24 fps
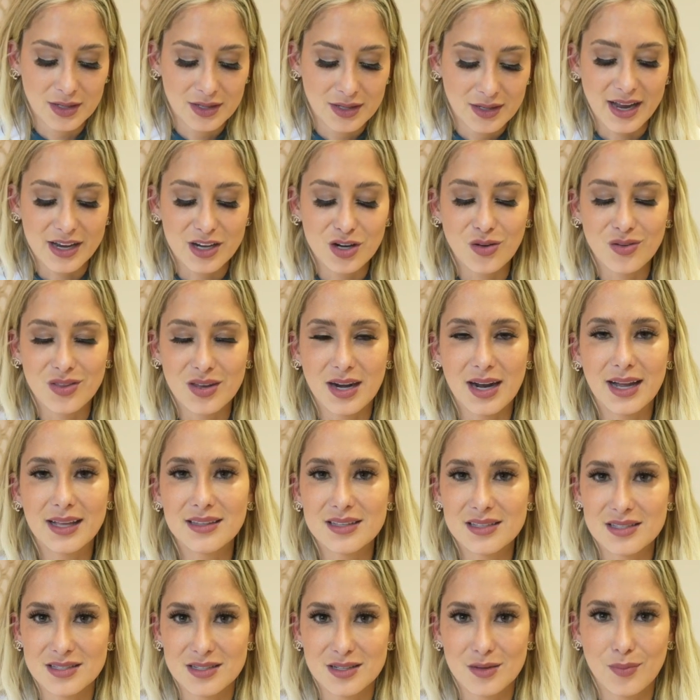I know that I
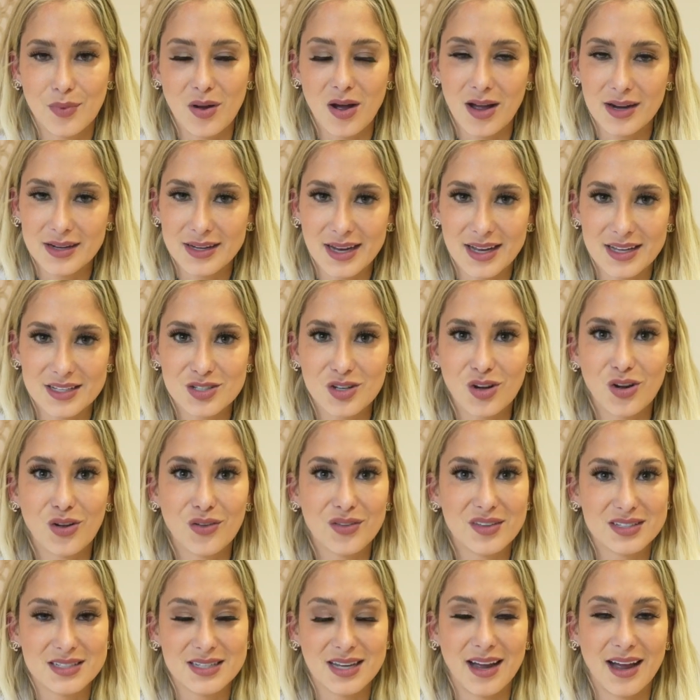listen to podcasts all
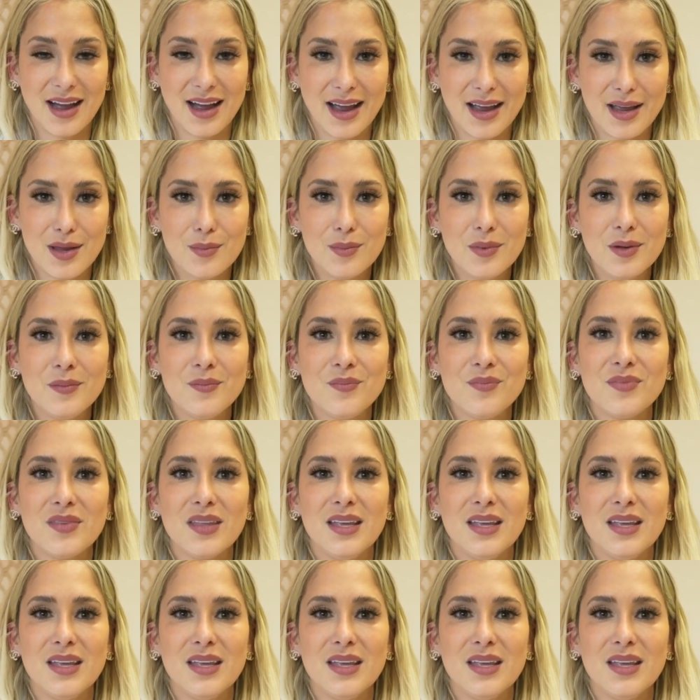the time,